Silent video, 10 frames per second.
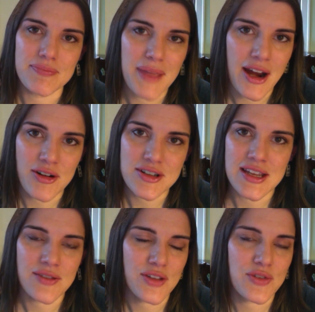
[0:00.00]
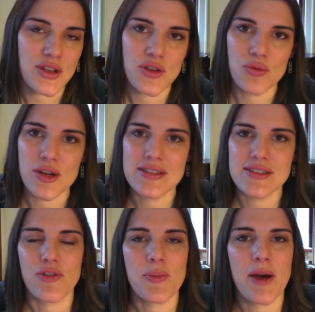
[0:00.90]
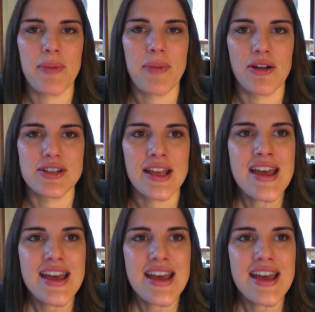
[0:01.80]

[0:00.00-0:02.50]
parenting, if, if you read stuff about parenting,